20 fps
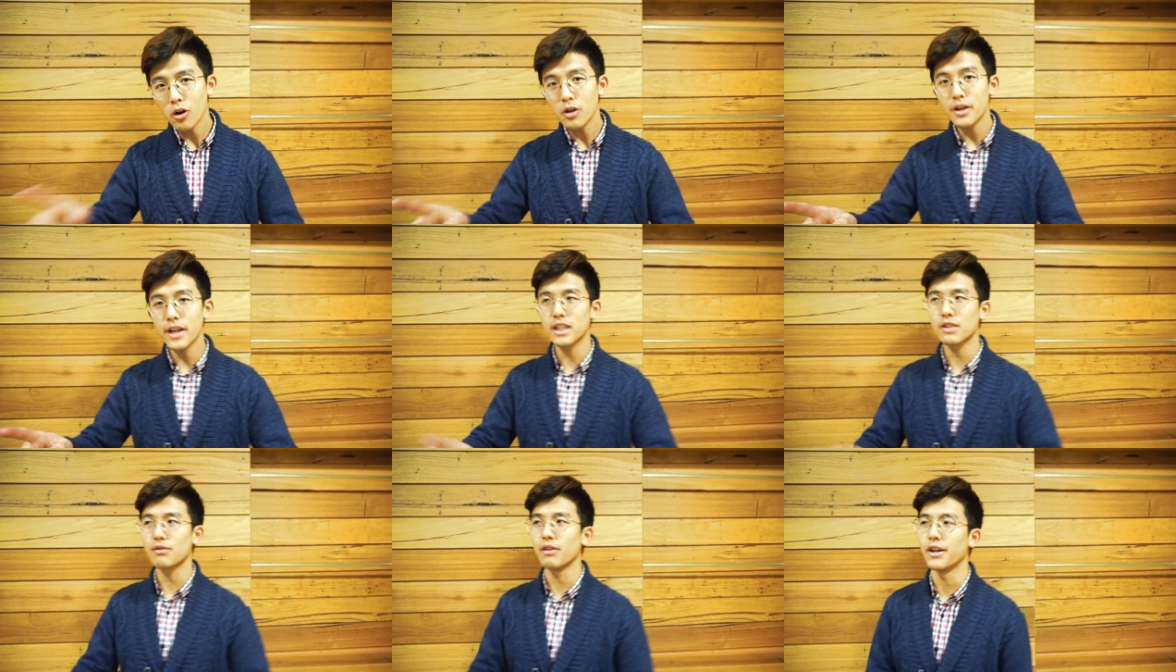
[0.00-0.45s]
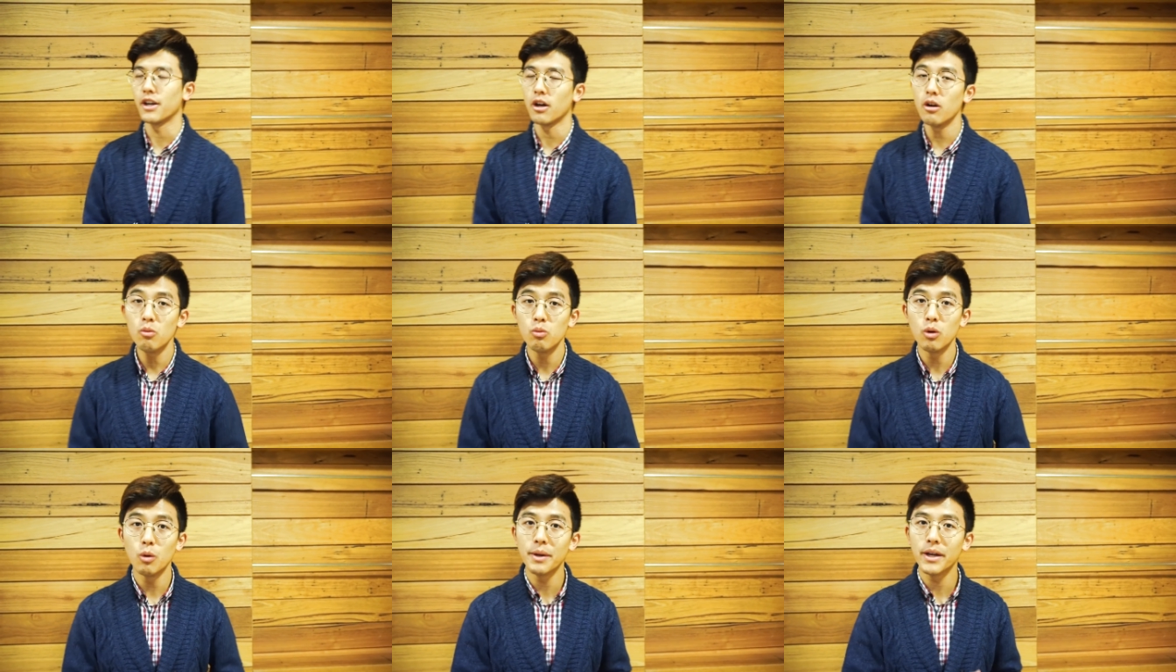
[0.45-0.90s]
In our next
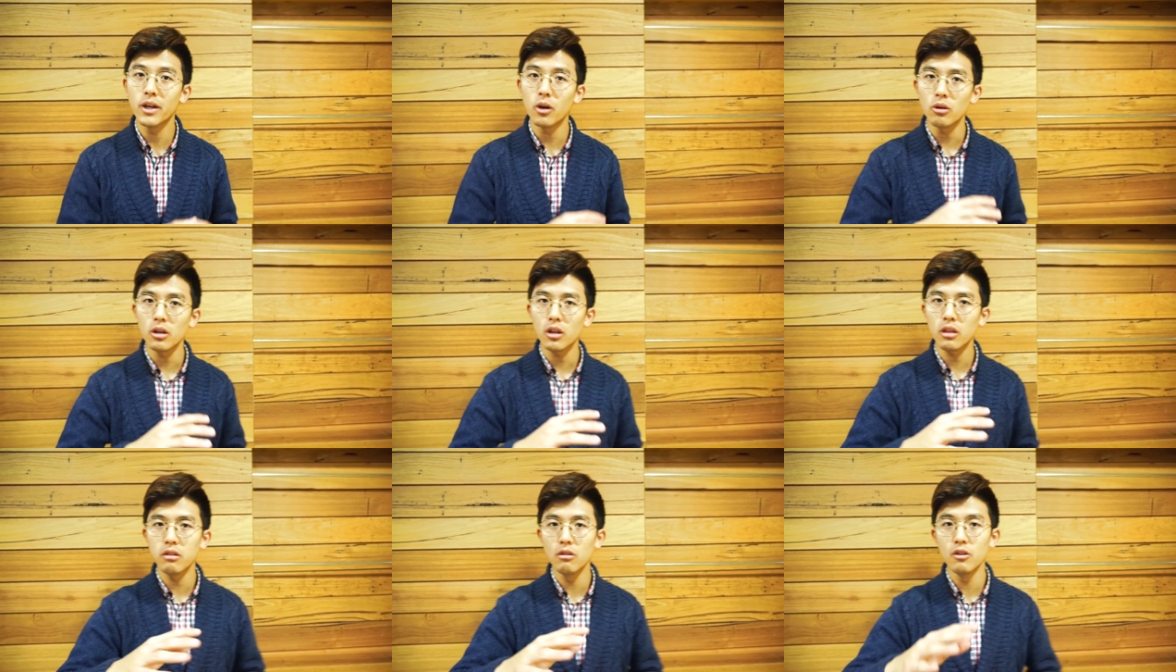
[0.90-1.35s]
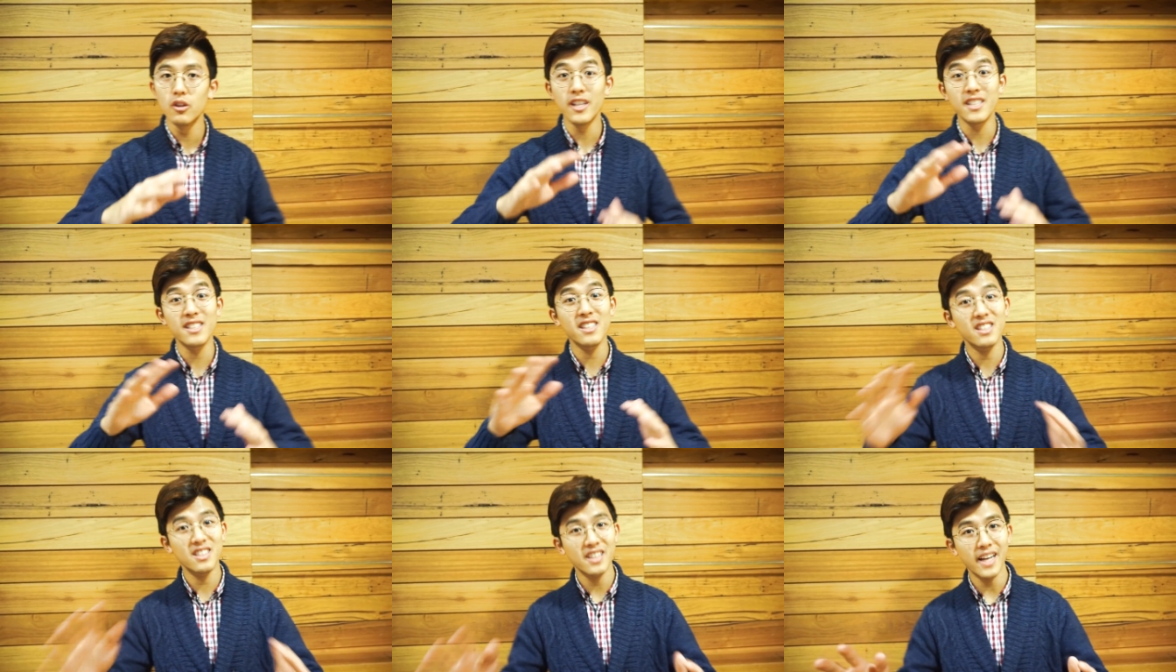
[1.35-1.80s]
video, we'll be going through
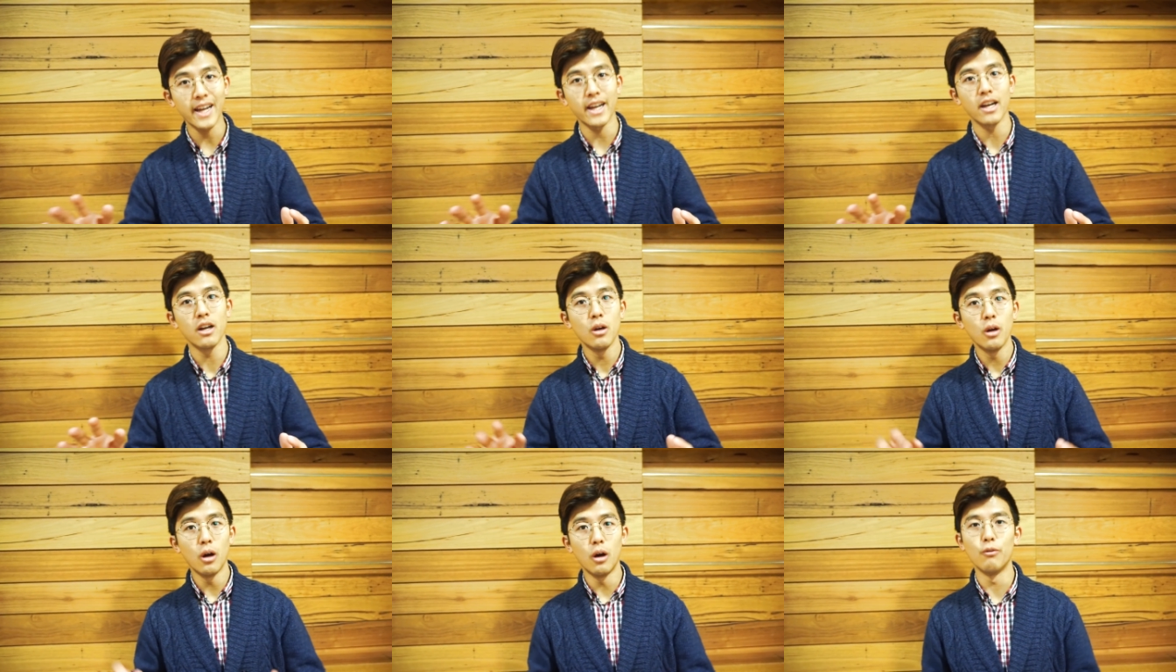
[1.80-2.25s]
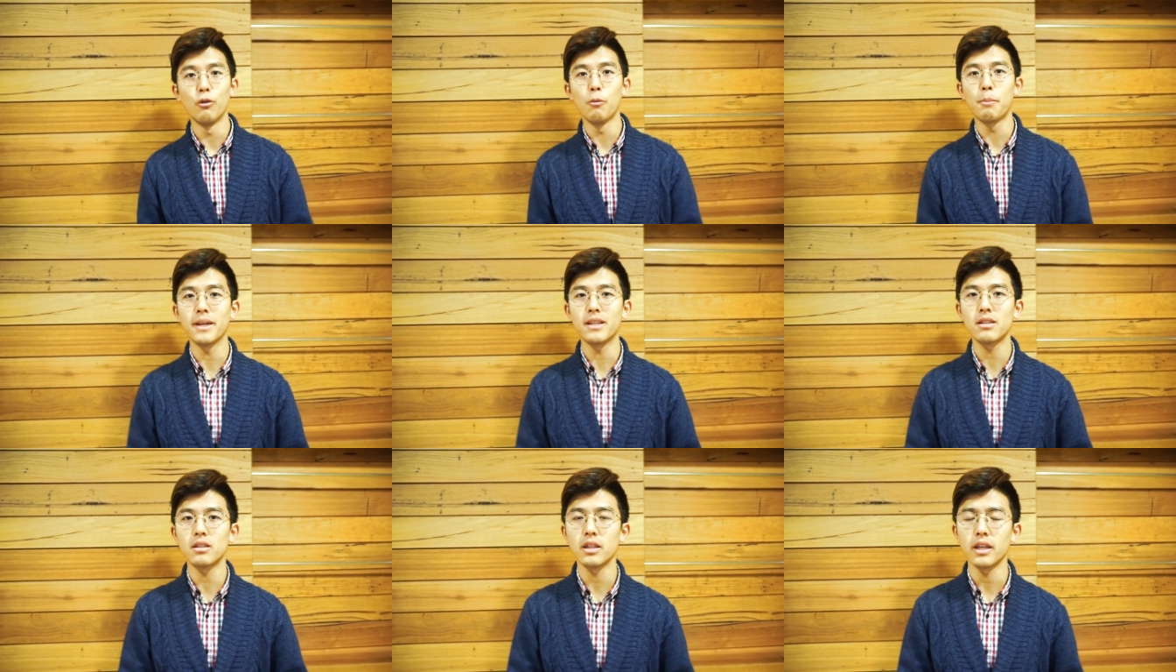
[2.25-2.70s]
the state of
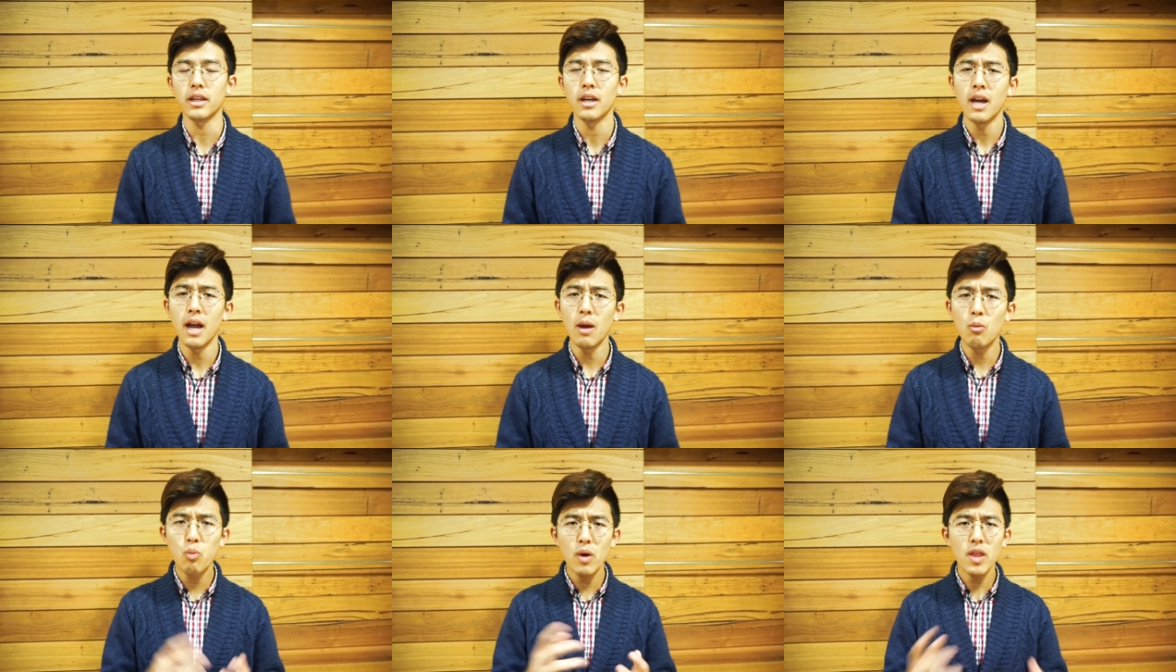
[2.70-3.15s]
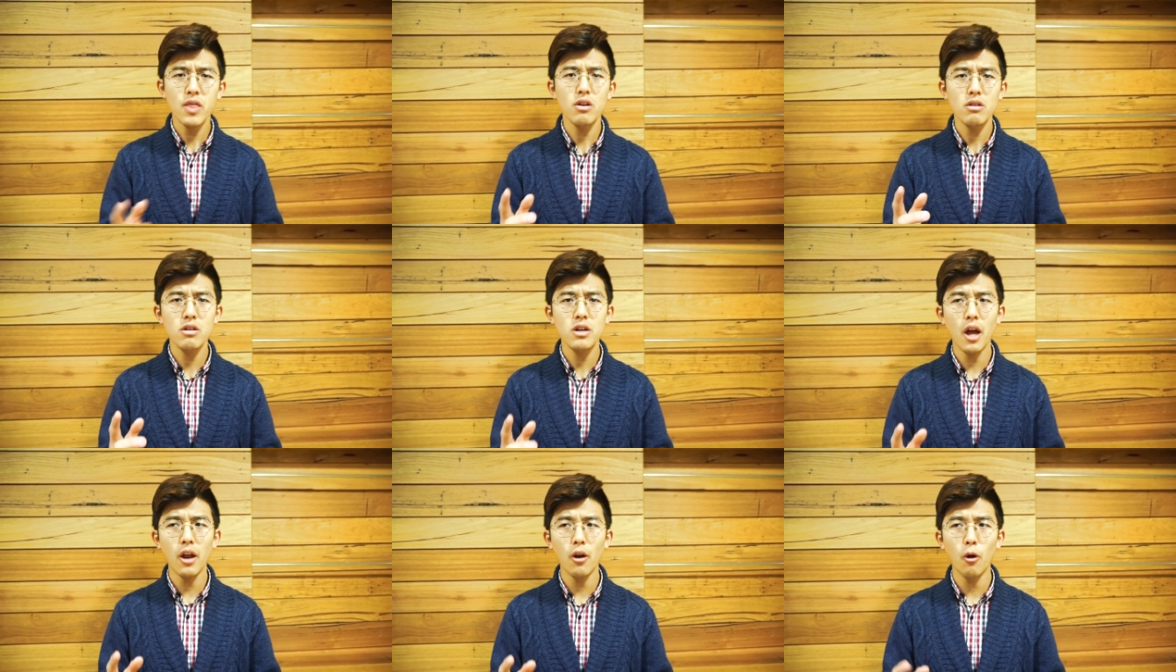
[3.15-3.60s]
obesity and
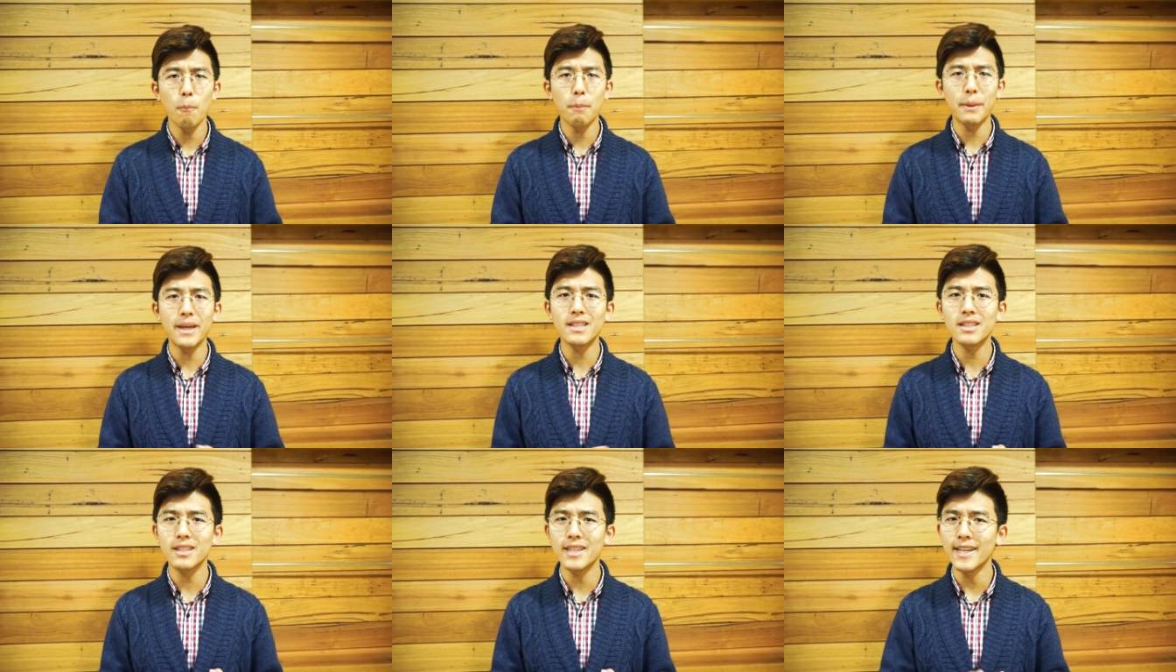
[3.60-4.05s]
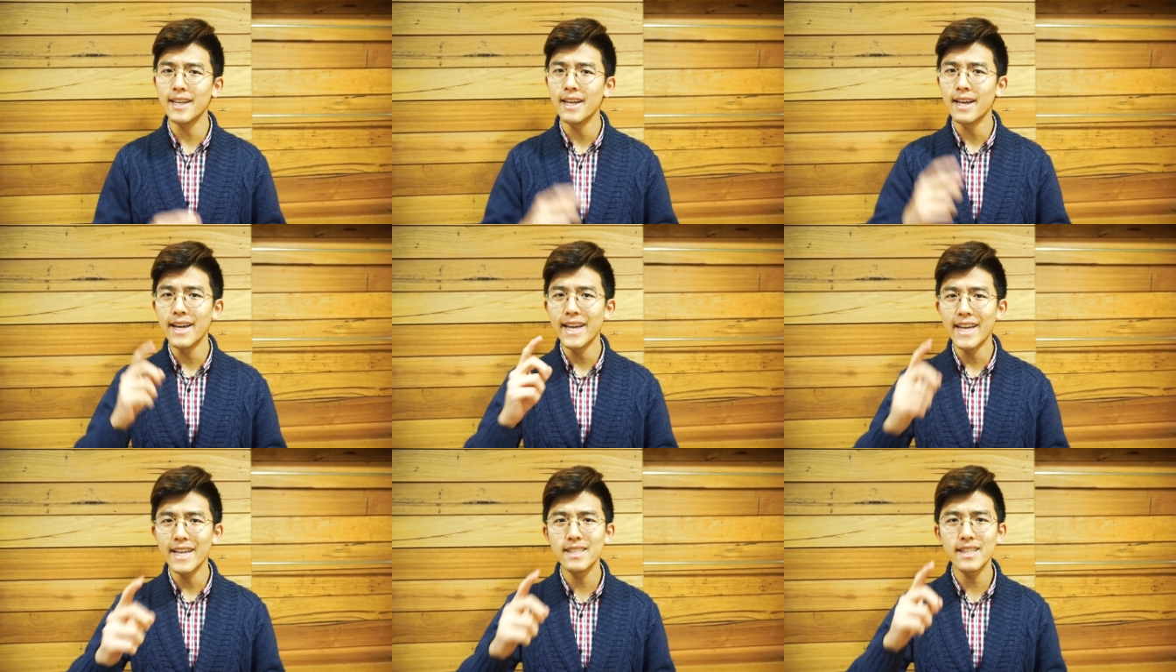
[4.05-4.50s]
whether or not
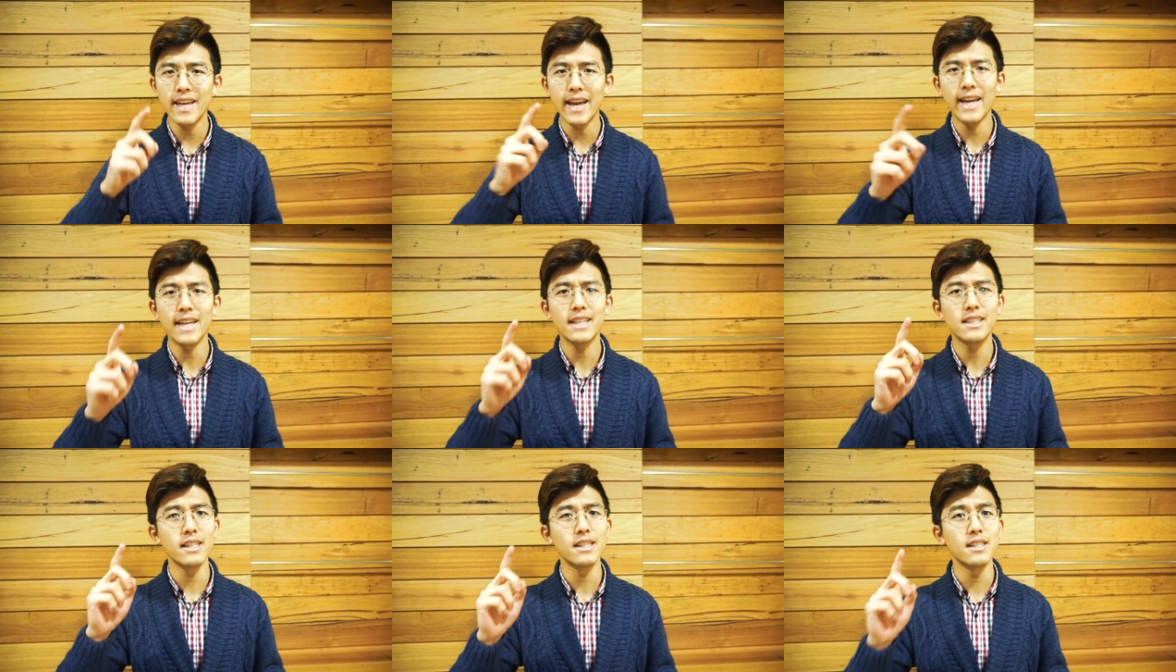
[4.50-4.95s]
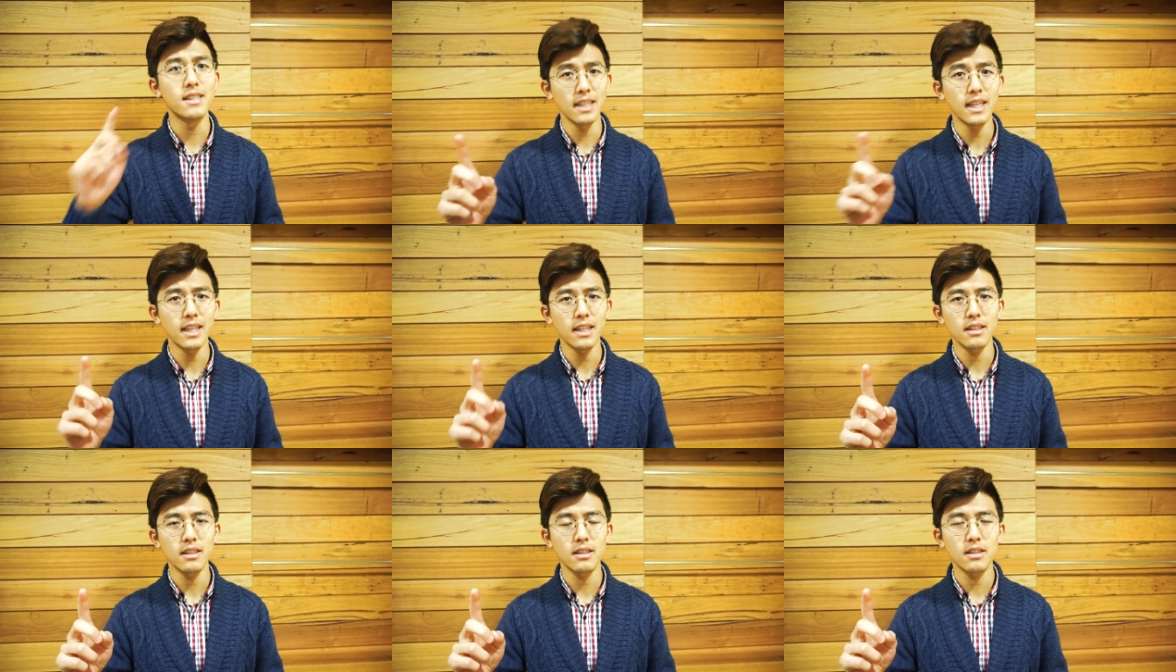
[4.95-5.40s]
obesity is a
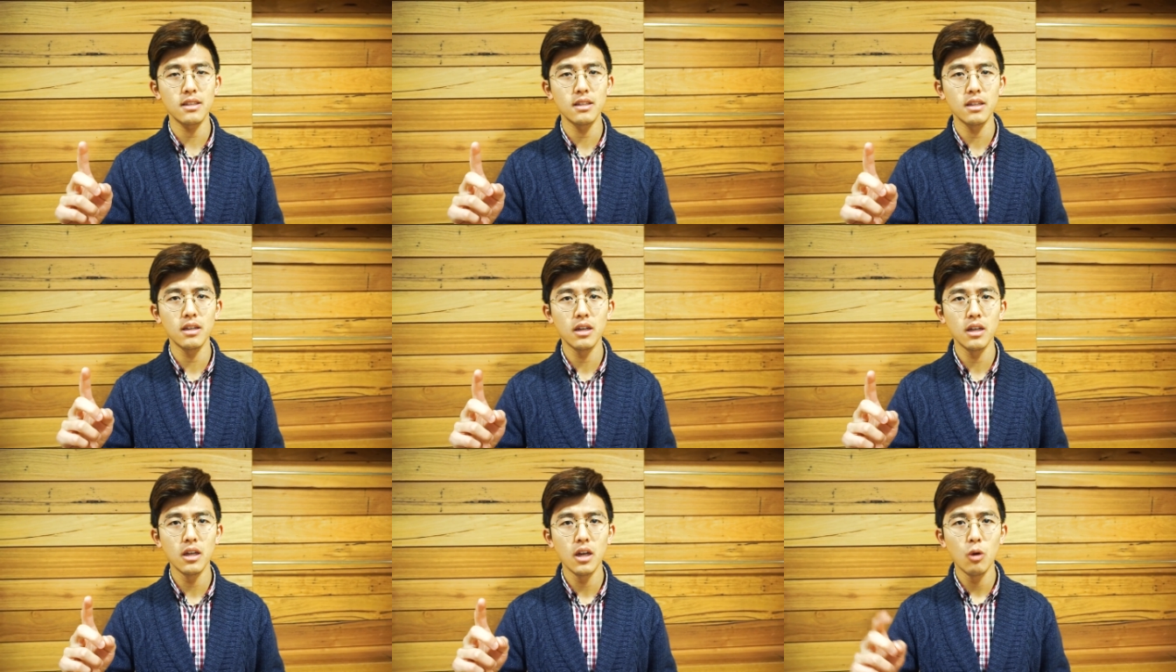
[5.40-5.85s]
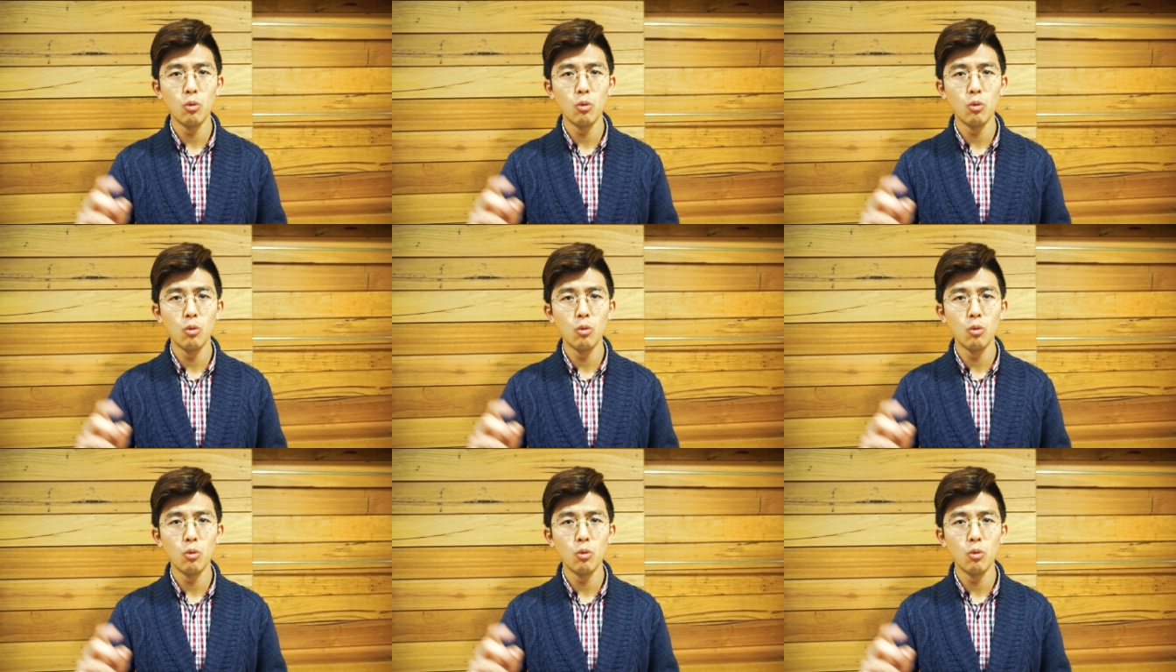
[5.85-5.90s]
disease.